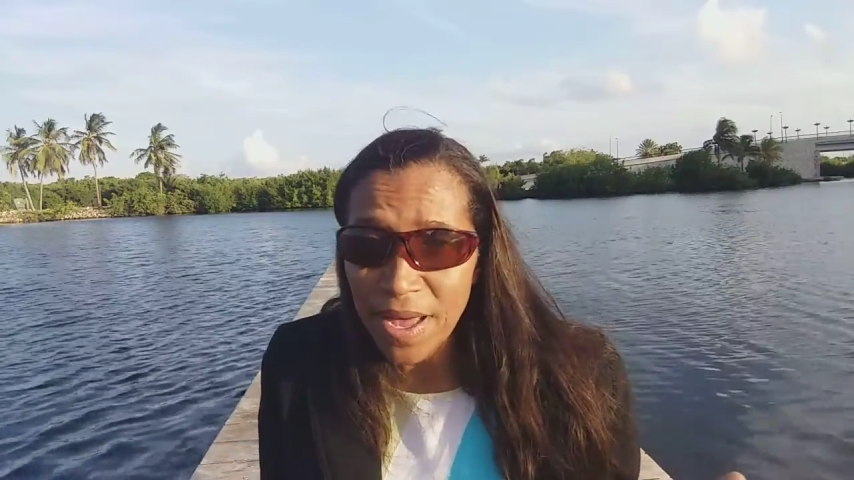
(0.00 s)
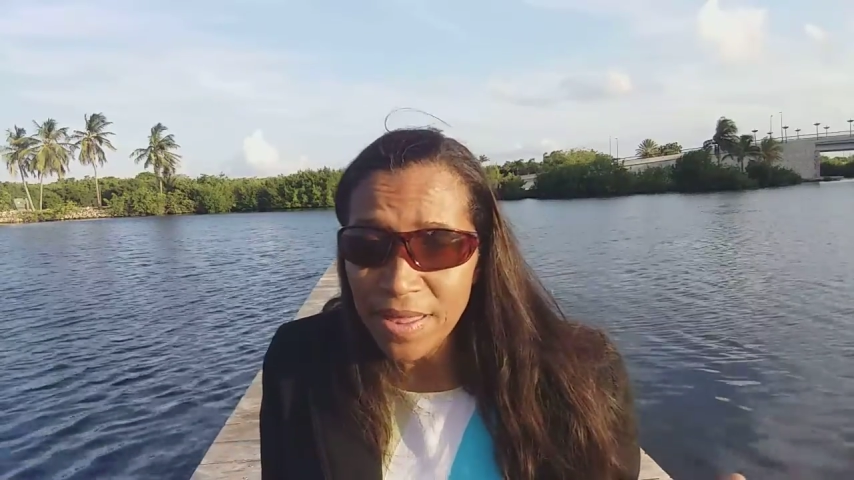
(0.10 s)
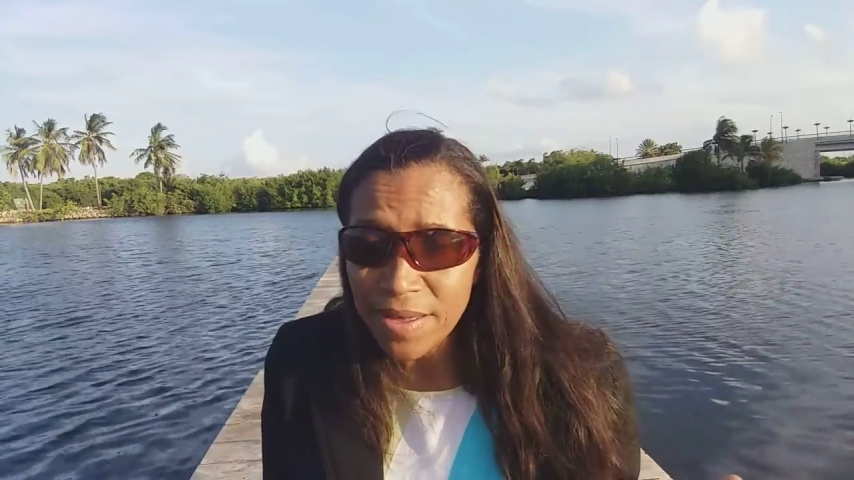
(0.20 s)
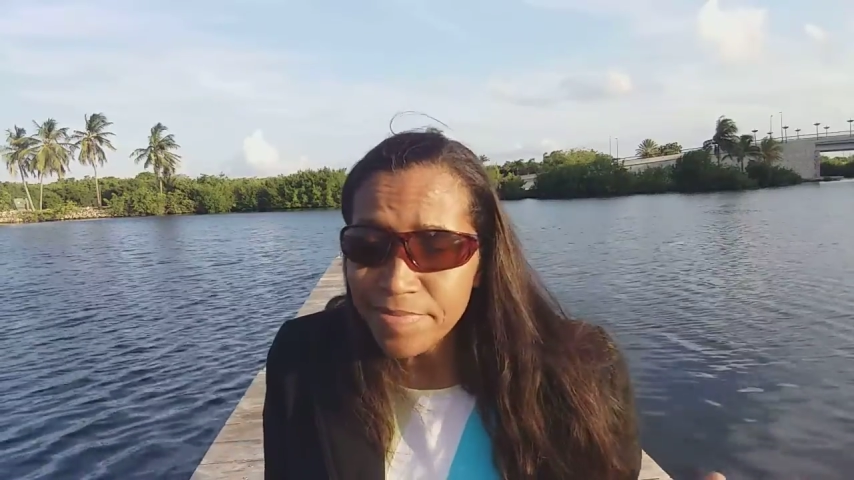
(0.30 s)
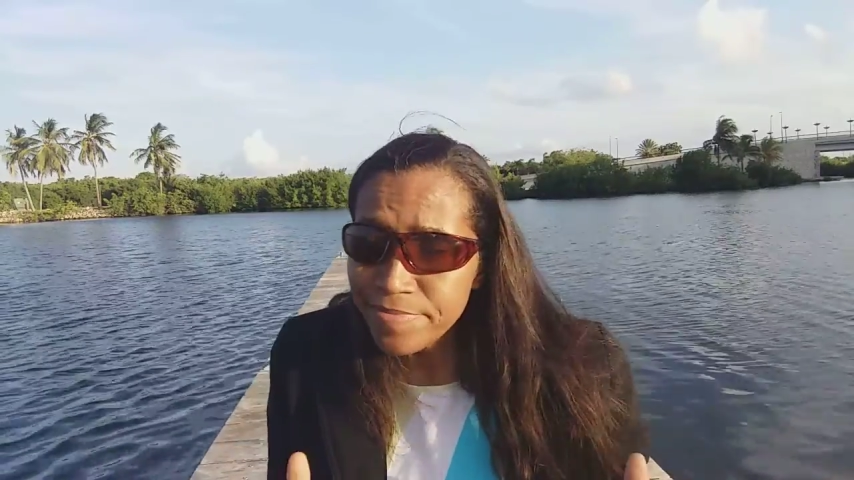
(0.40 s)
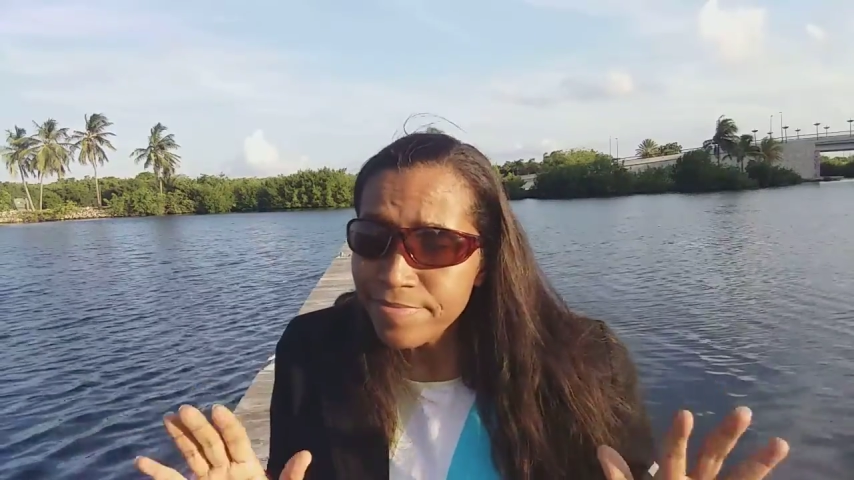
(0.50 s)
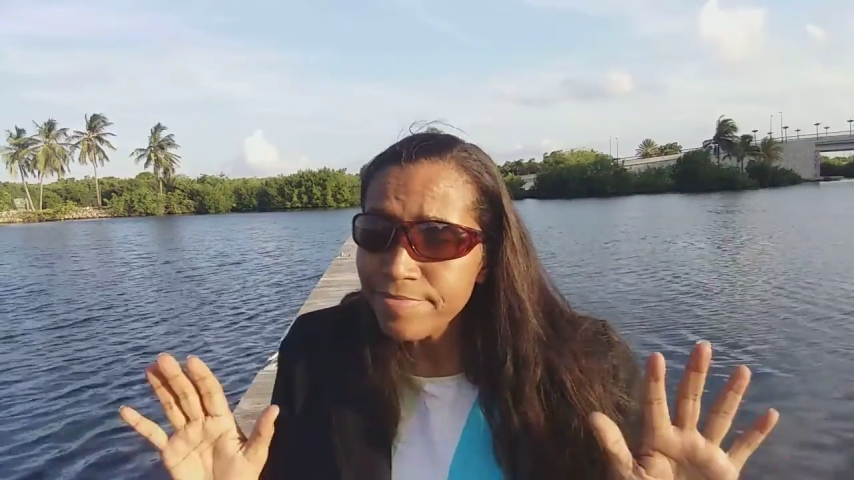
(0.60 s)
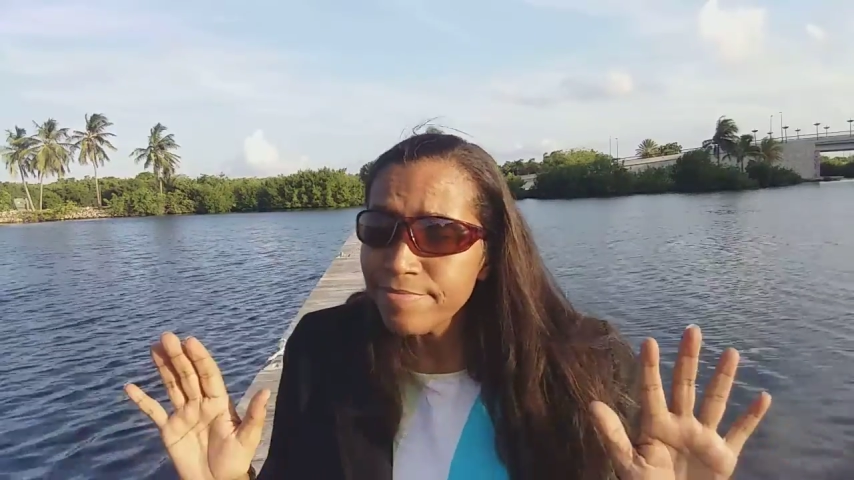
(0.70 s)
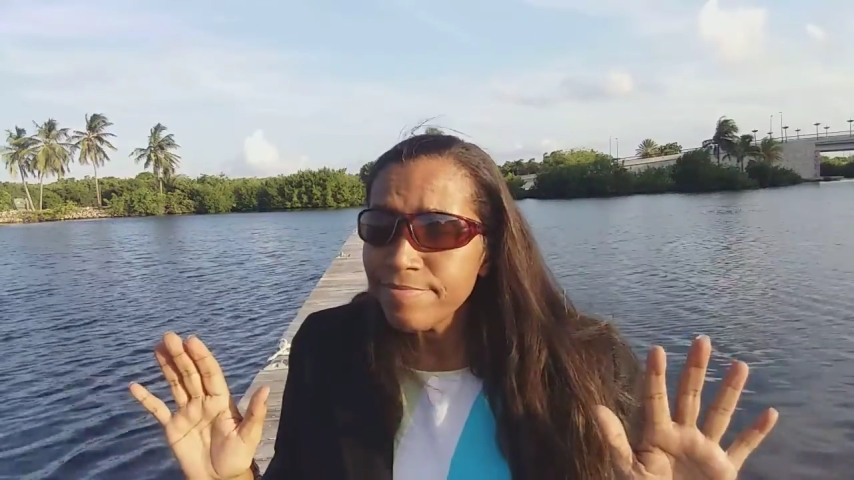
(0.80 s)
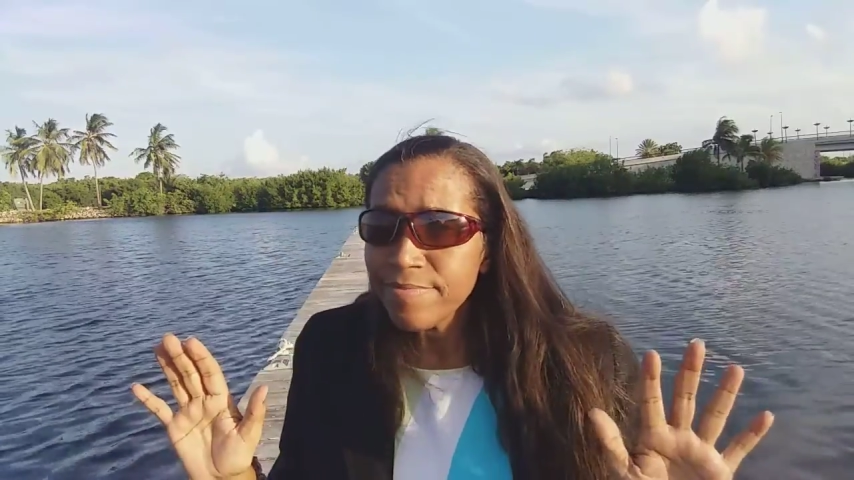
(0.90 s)
month,
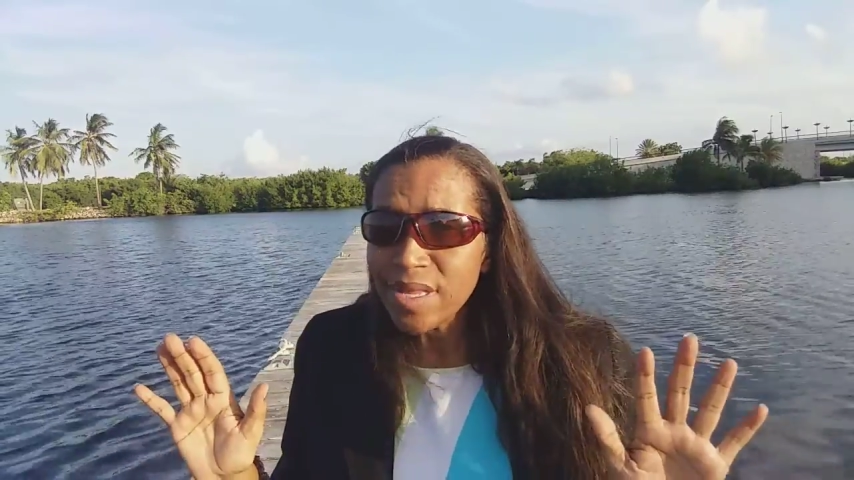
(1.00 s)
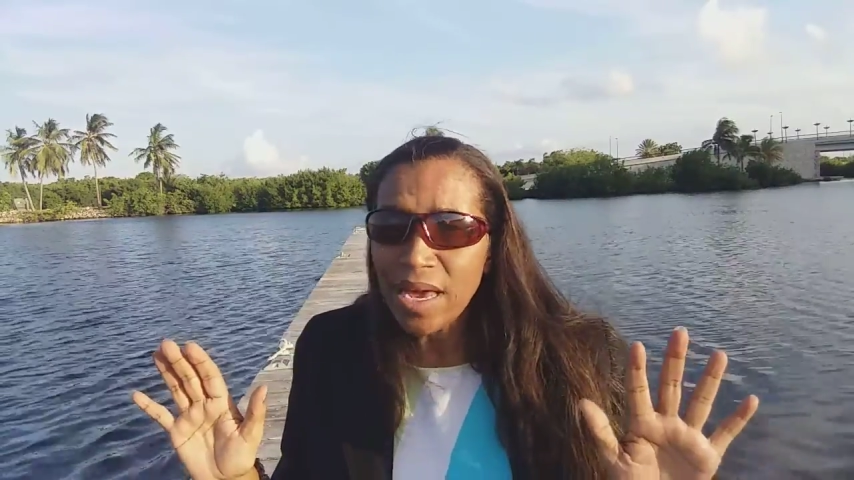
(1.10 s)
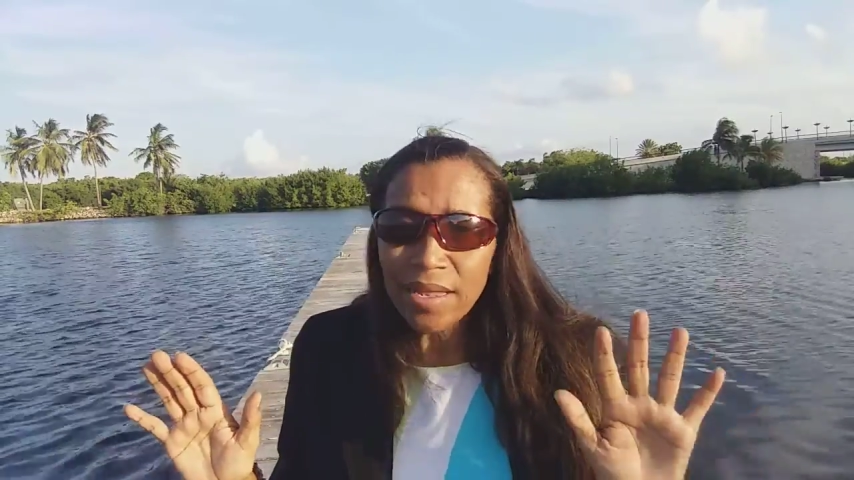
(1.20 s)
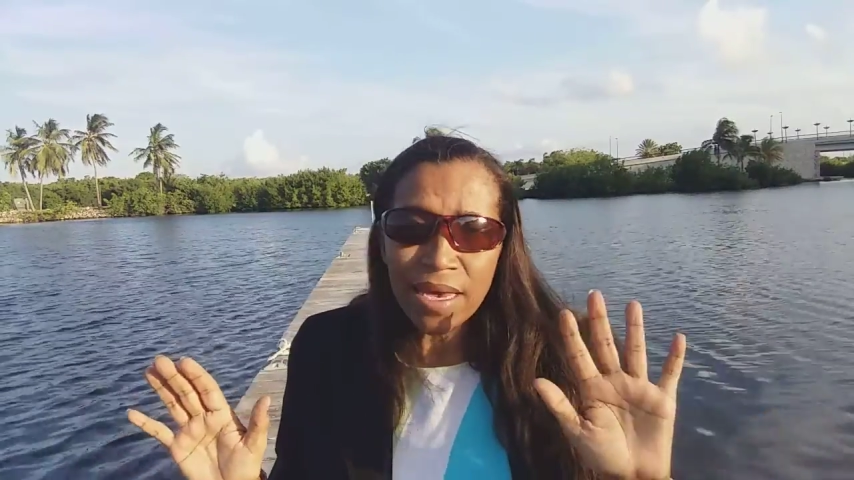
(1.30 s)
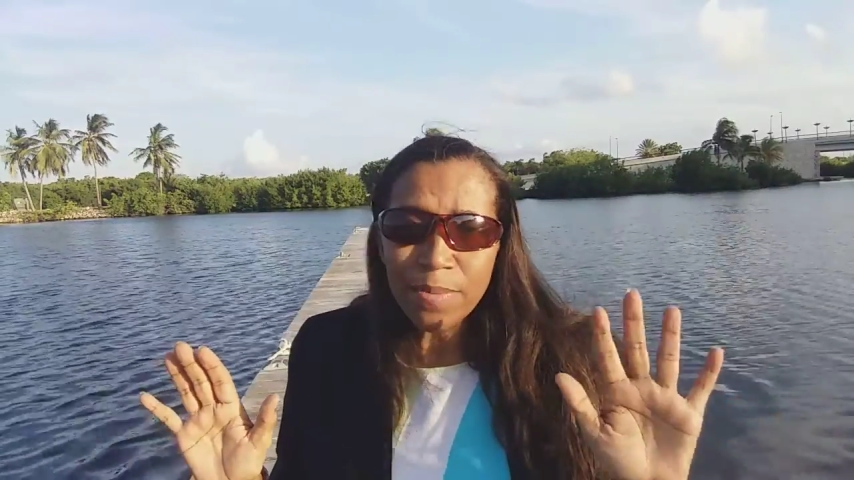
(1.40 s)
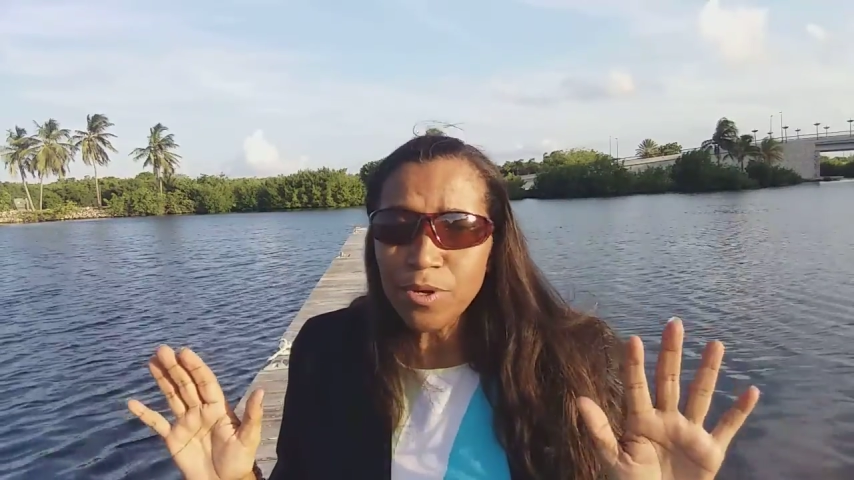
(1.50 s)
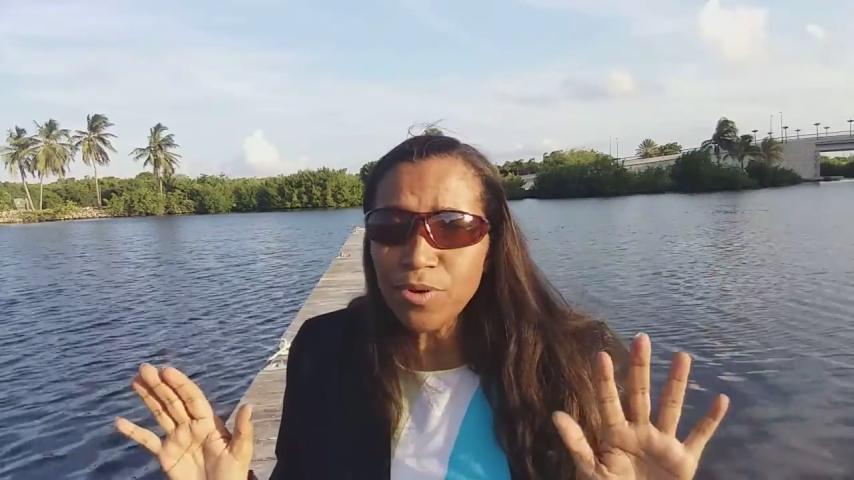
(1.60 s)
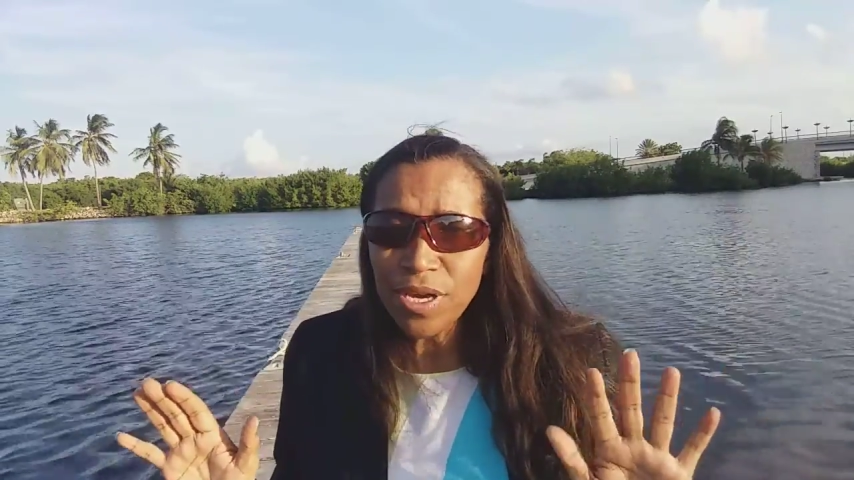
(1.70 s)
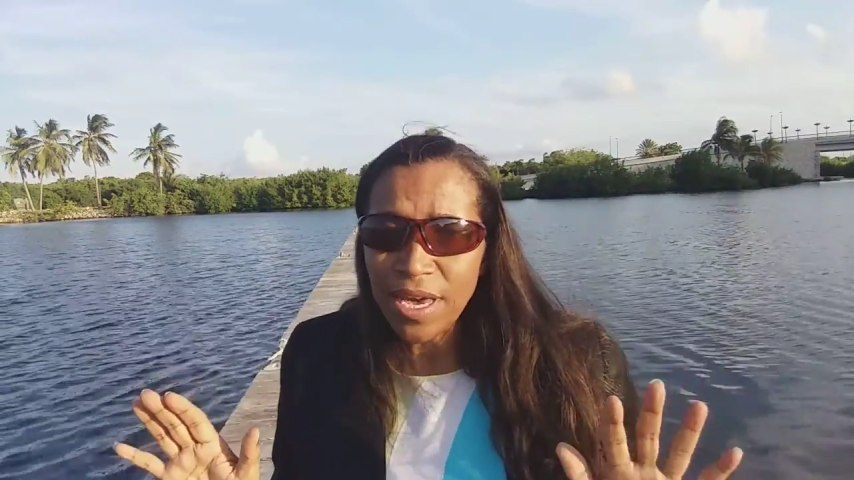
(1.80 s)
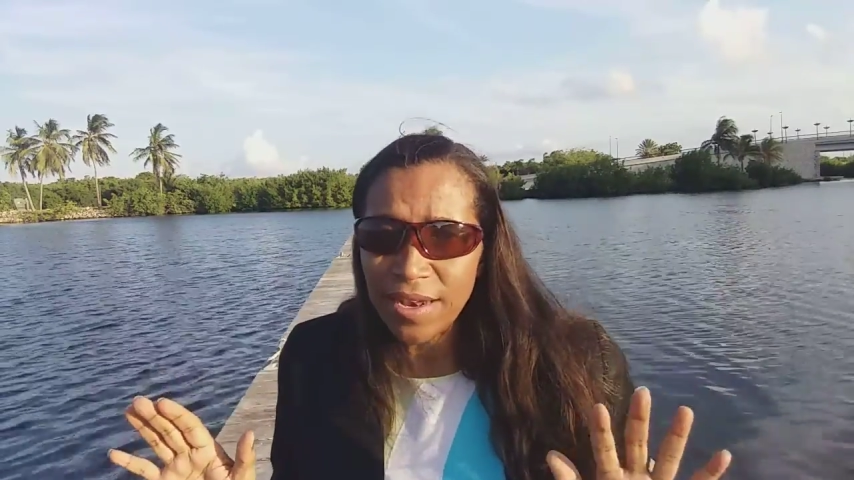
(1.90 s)
then keep
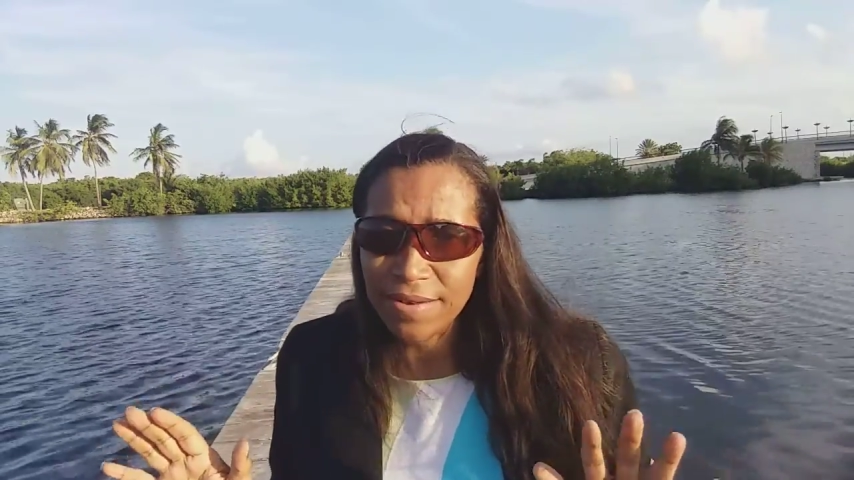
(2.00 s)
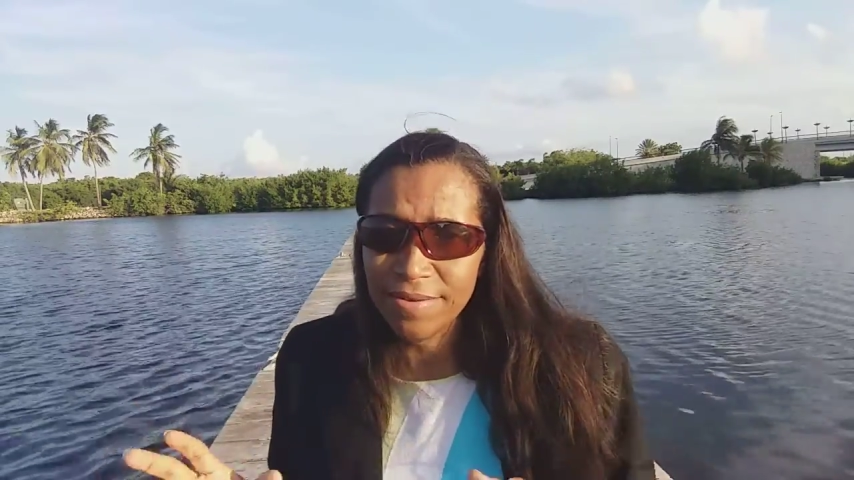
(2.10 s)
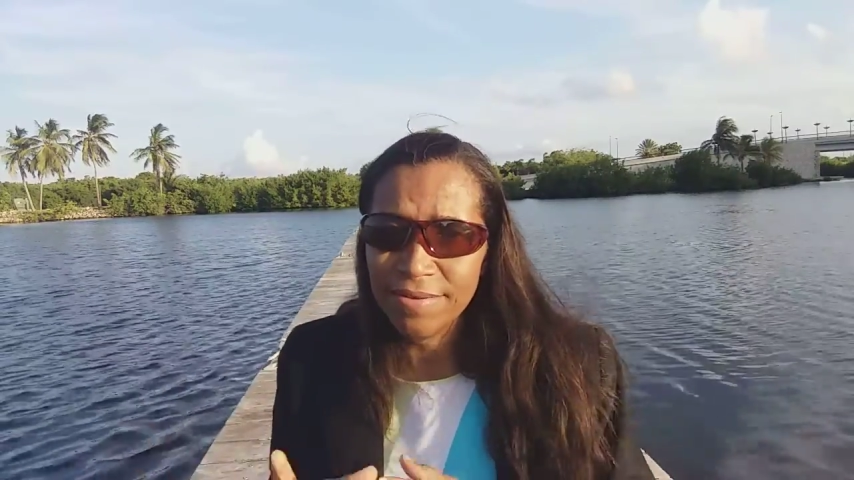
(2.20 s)
doing it.